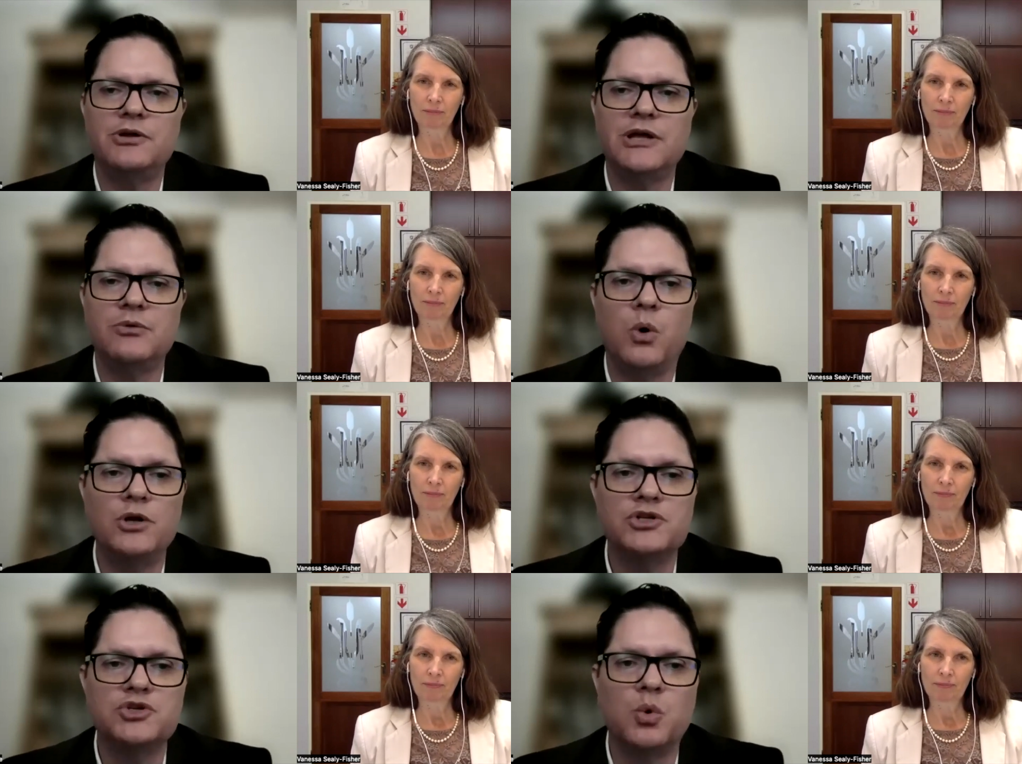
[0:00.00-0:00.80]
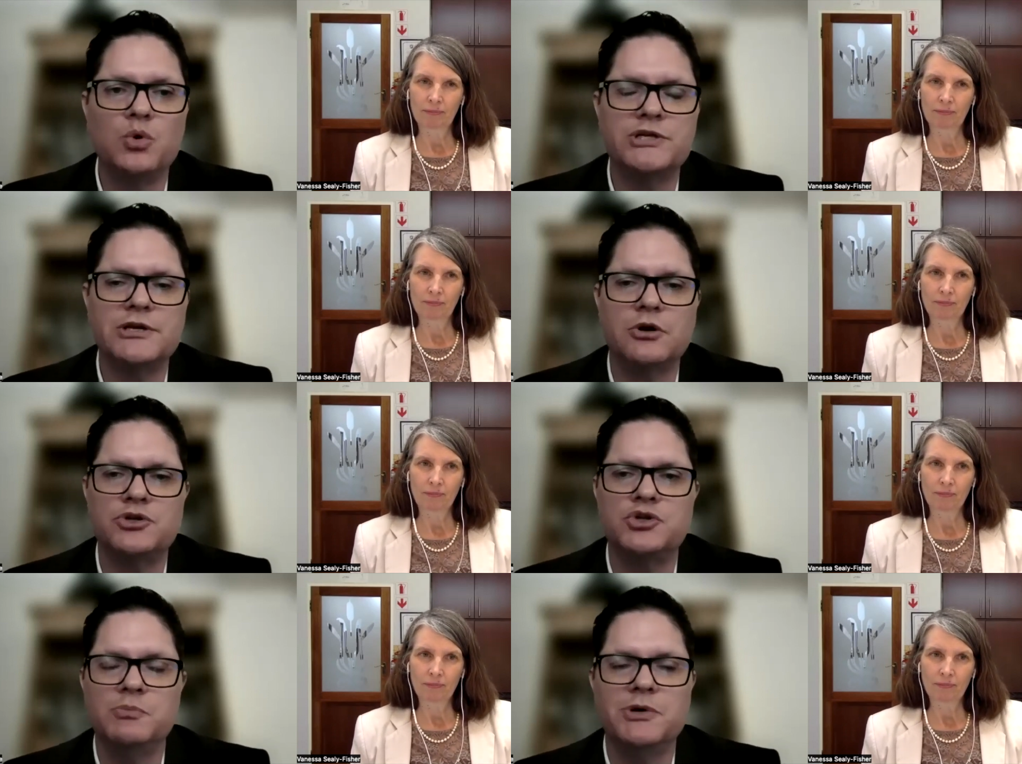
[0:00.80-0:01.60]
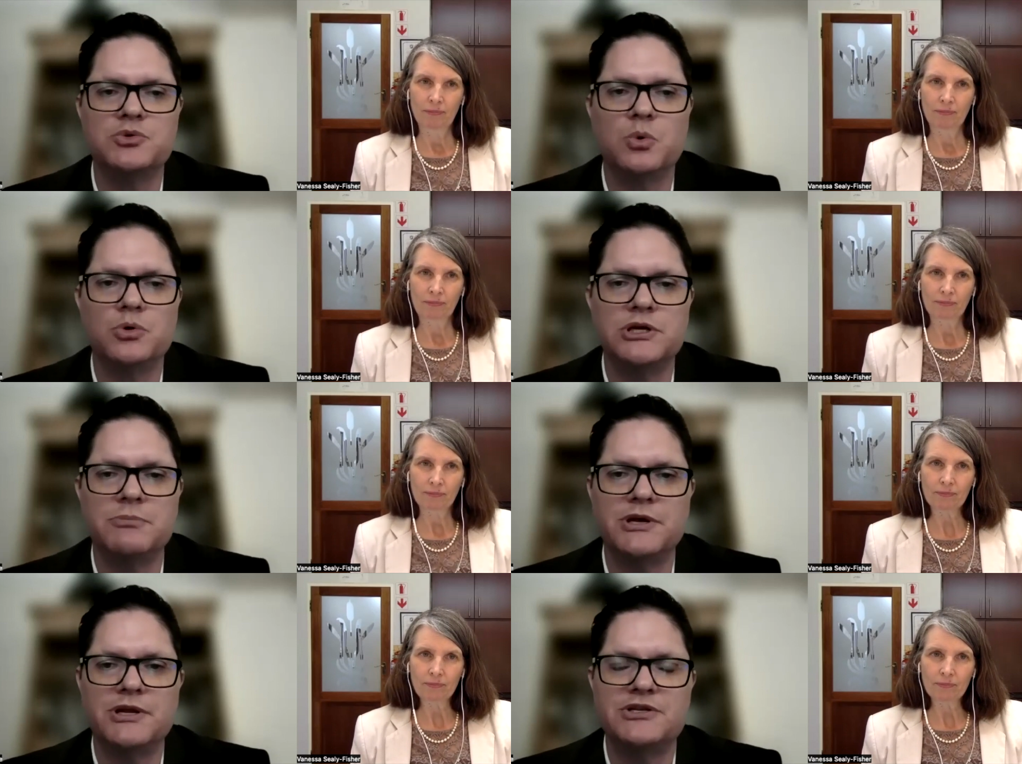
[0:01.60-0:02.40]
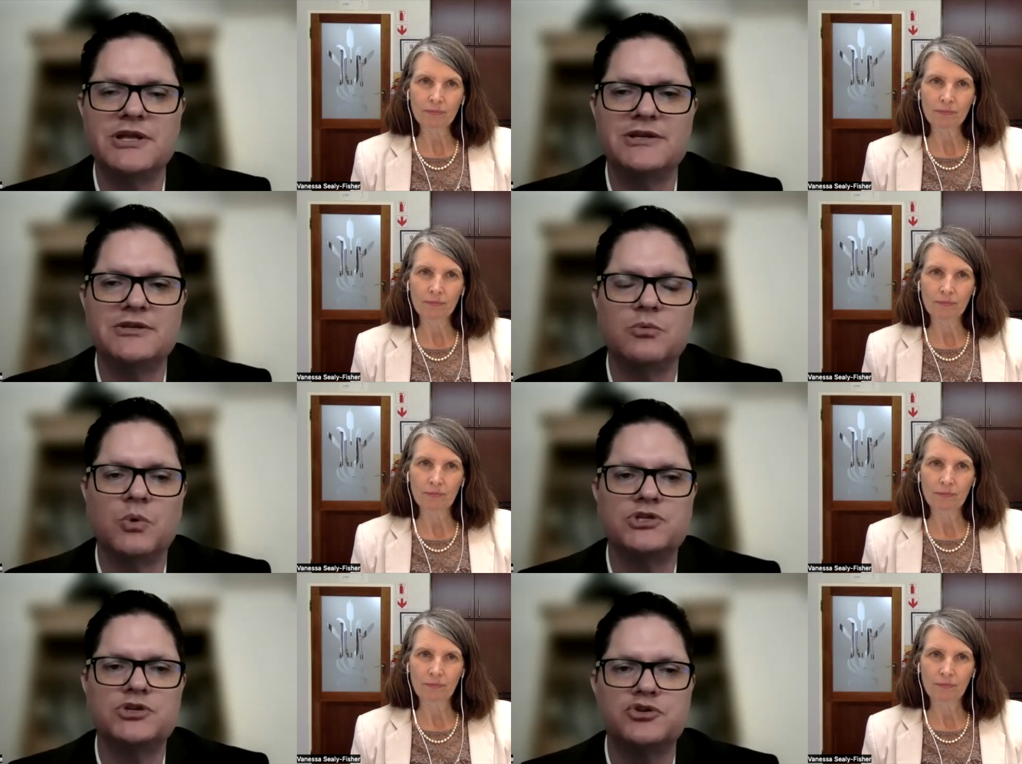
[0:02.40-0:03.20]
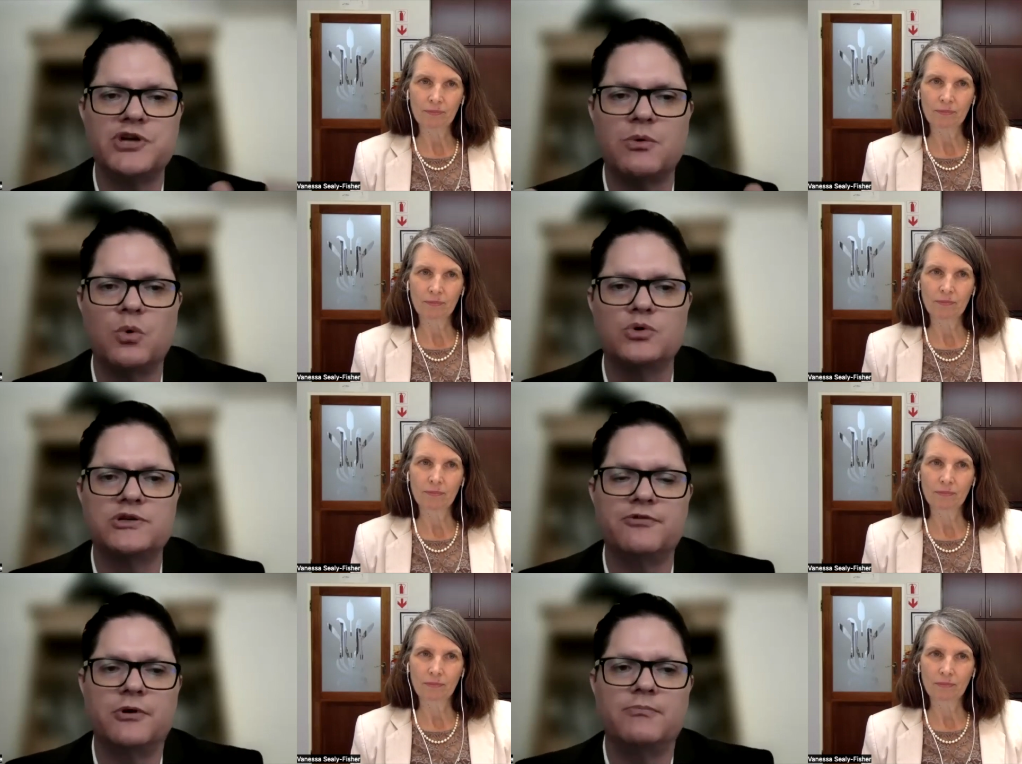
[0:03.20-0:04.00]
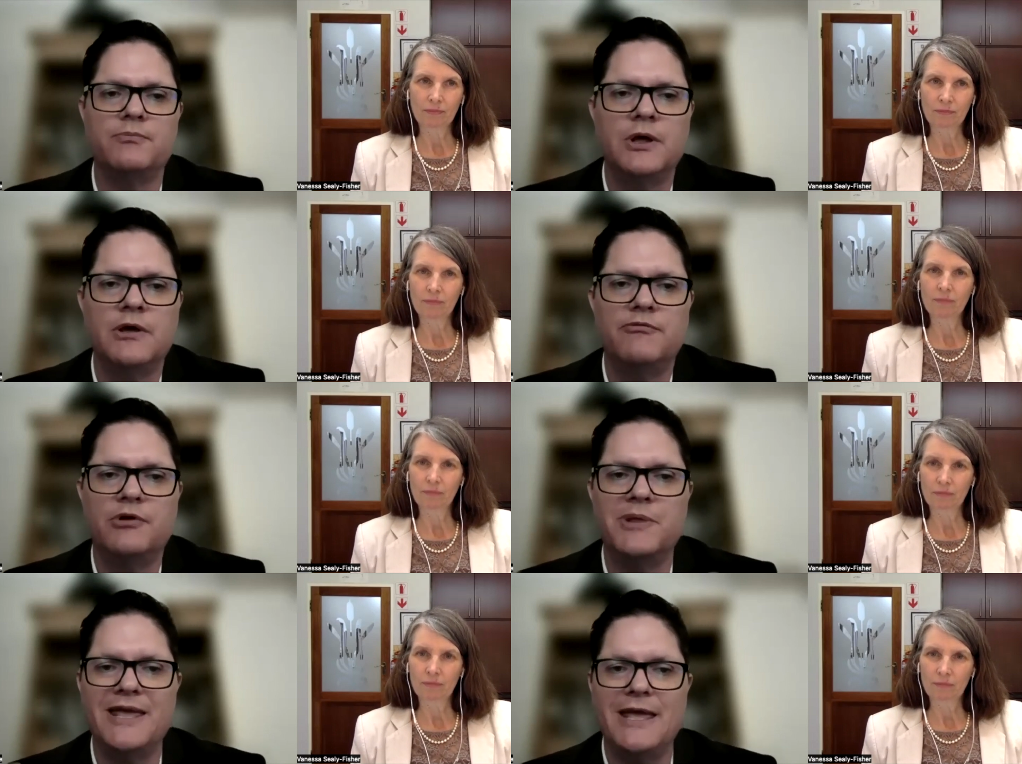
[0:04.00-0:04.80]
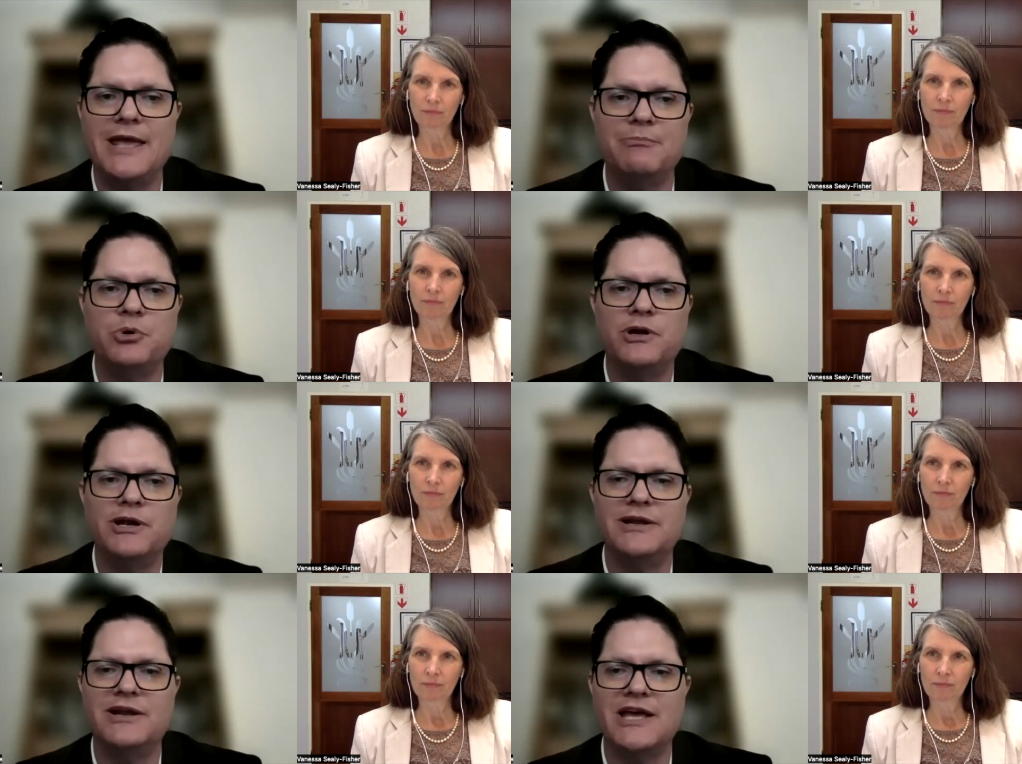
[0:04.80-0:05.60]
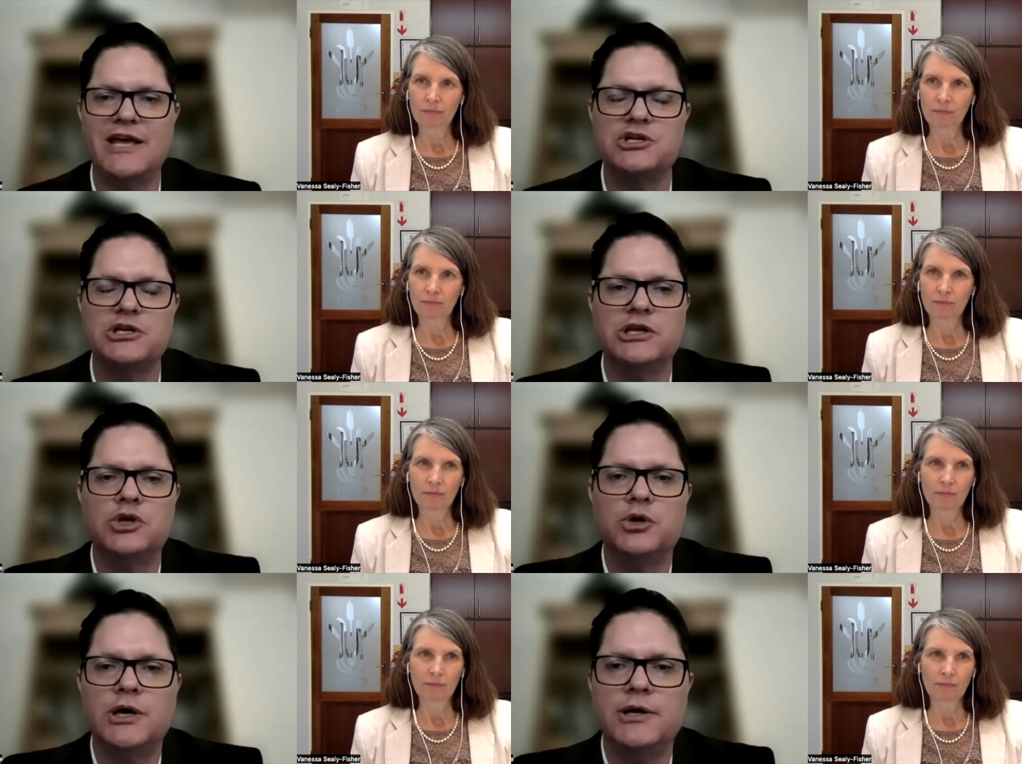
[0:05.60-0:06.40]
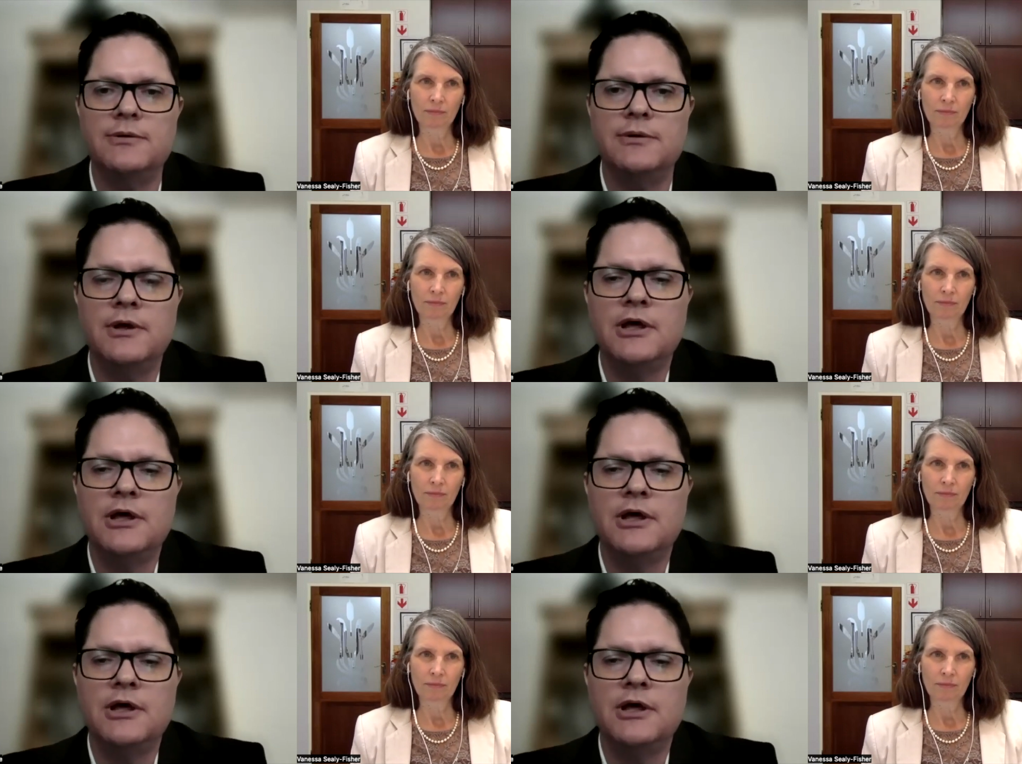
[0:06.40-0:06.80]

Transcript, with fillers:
Speaker 1: it, it wants water, not too much water, but it, it wants to attract water from from the air and pull it in and actually cure.